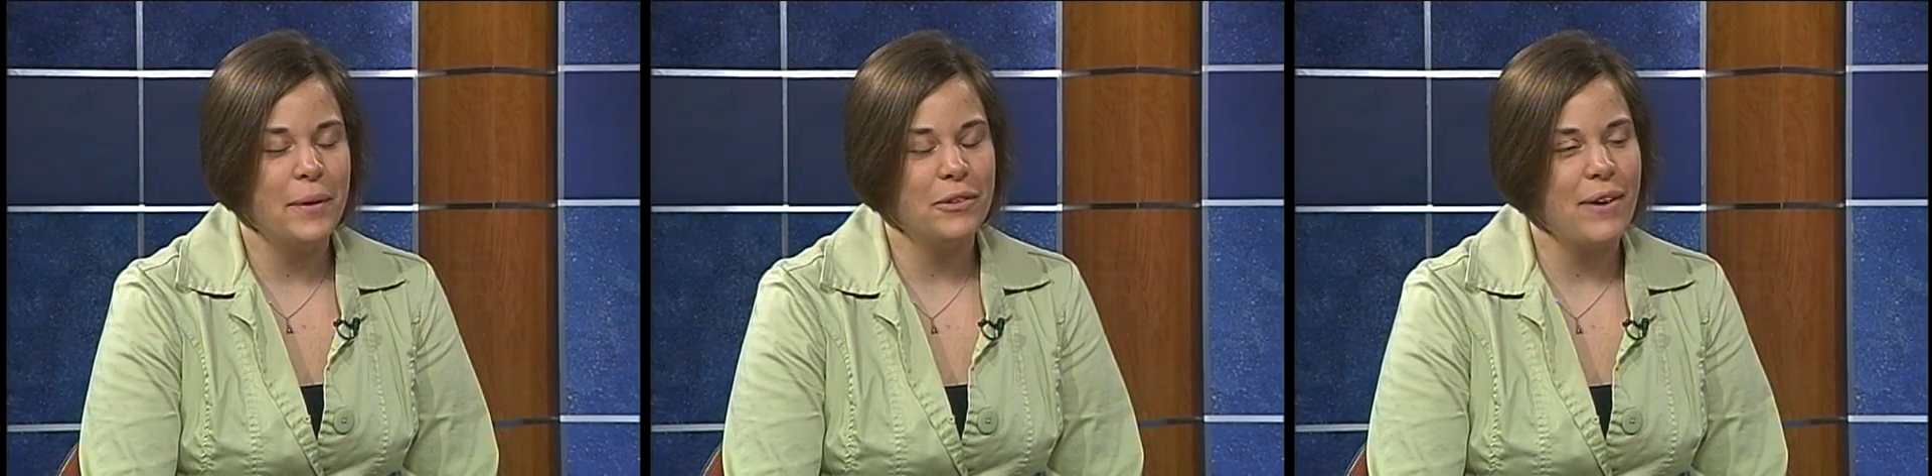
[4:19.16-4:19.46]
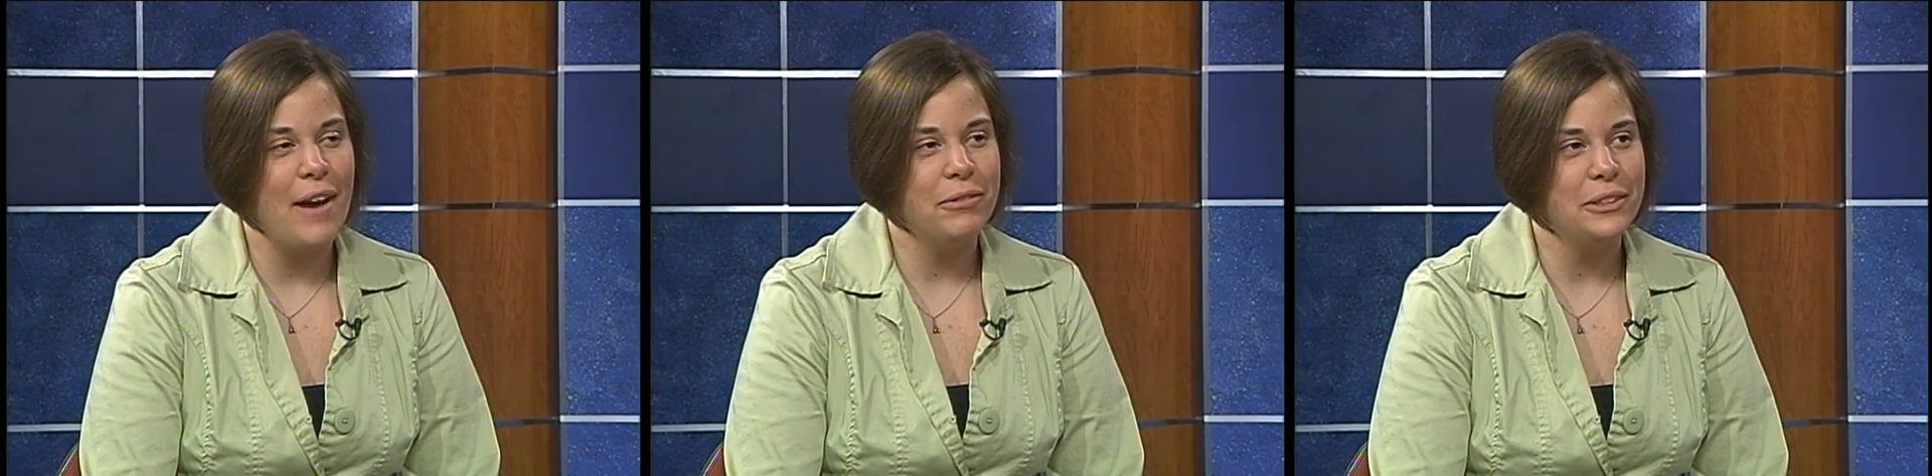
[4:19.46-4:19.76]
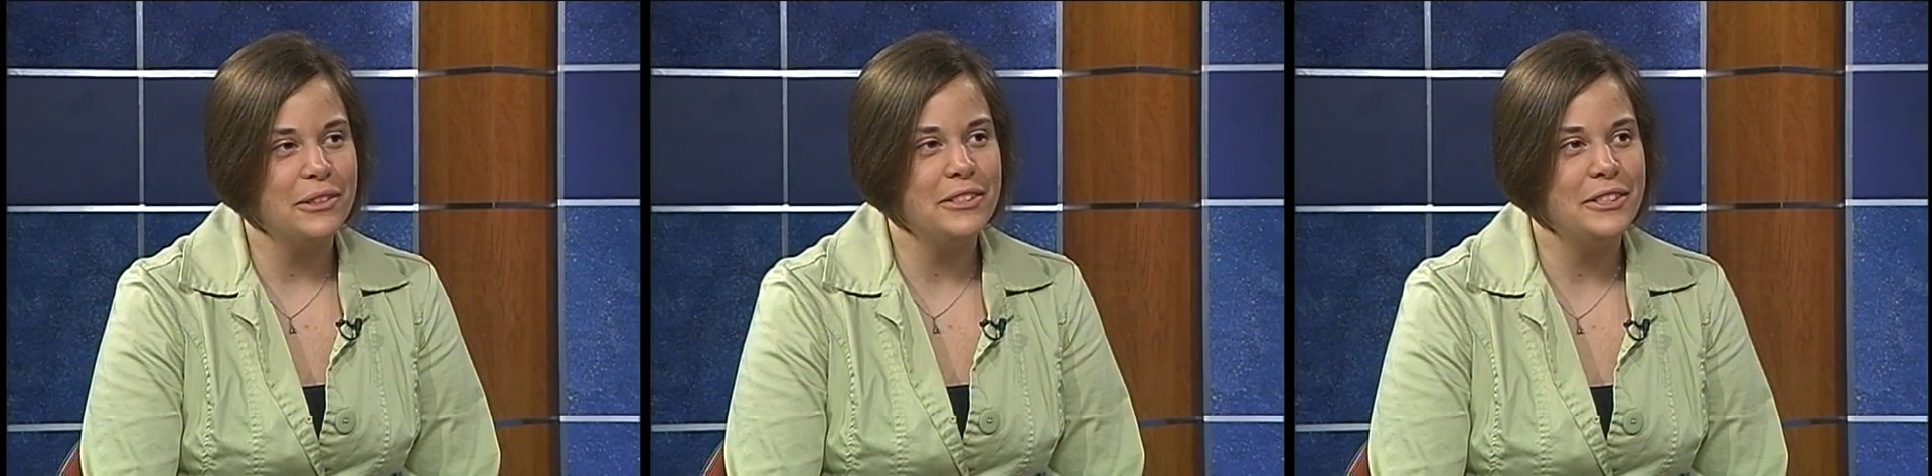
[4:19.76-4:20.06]
win a raffle
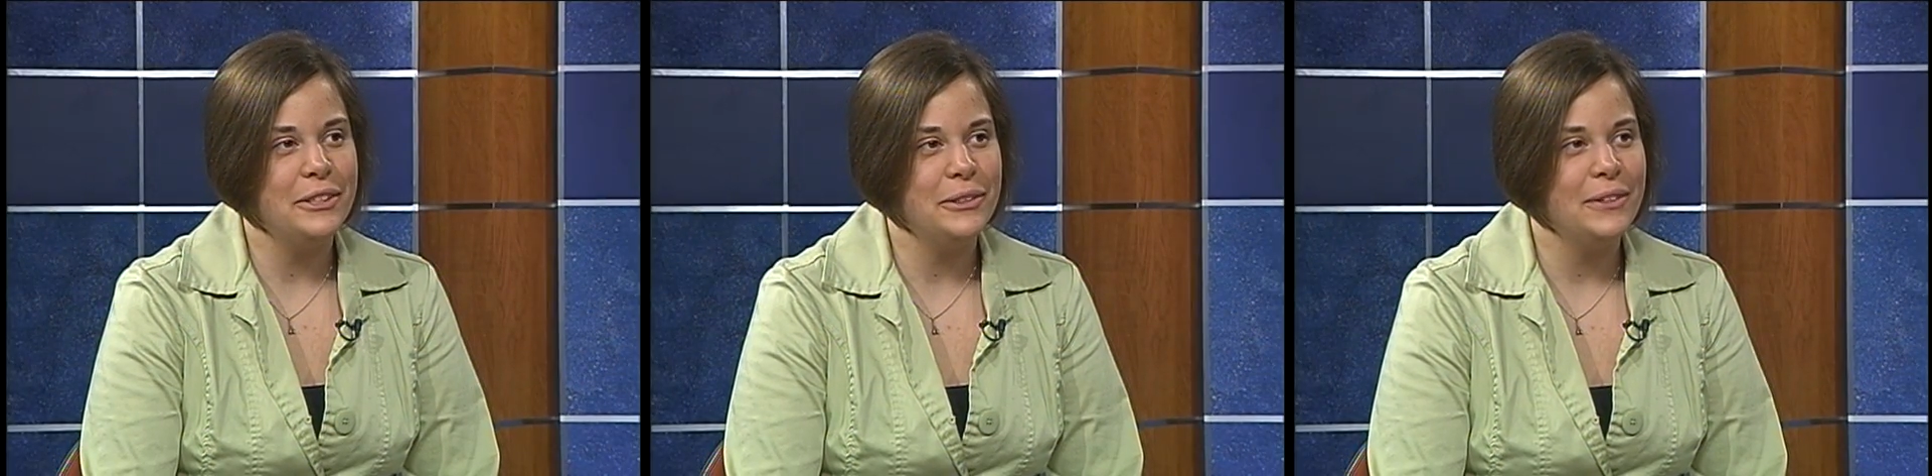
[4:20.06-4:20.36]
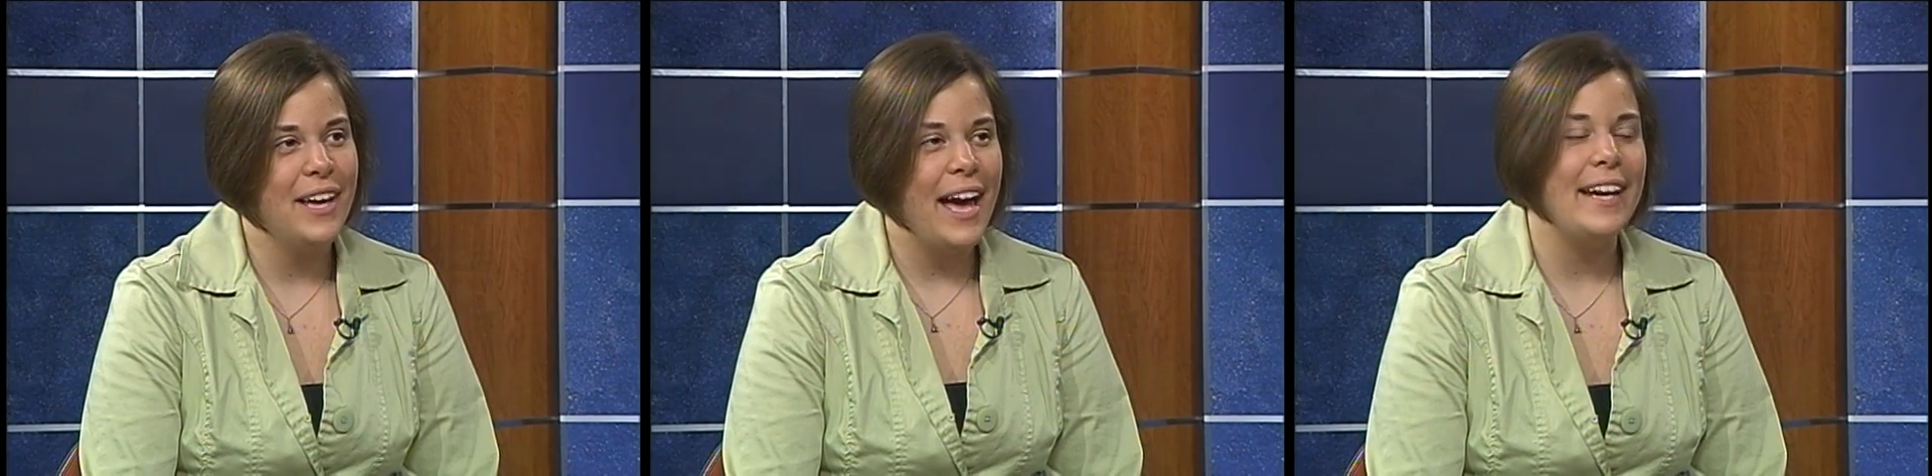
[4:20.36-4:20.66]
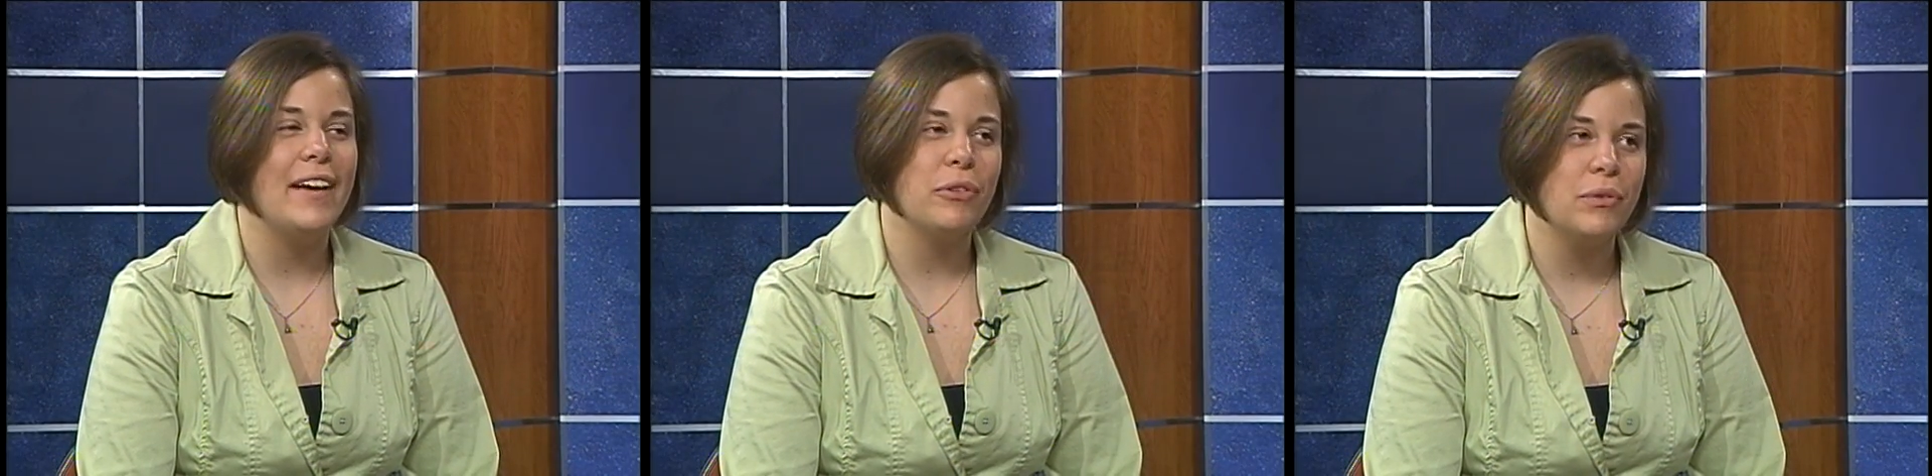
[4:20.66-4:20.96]
or two, and have a